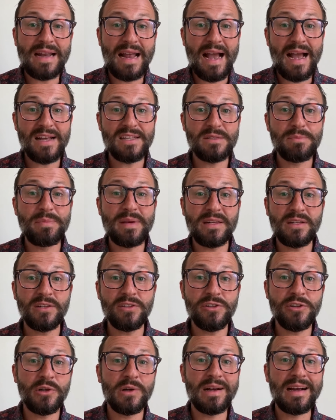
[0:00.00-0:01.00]
has been in
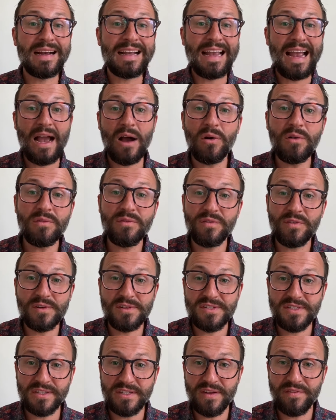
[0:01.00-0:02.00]
your account for a
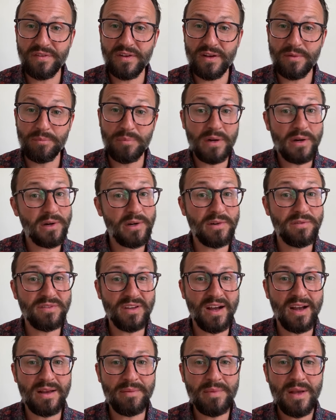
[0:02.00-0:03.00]
significant period of
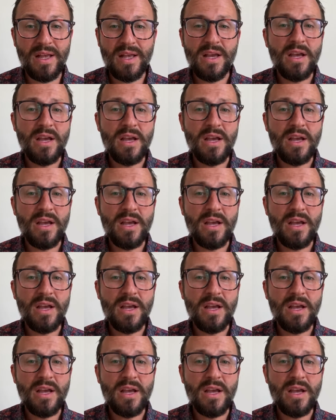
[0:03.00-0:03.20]
time,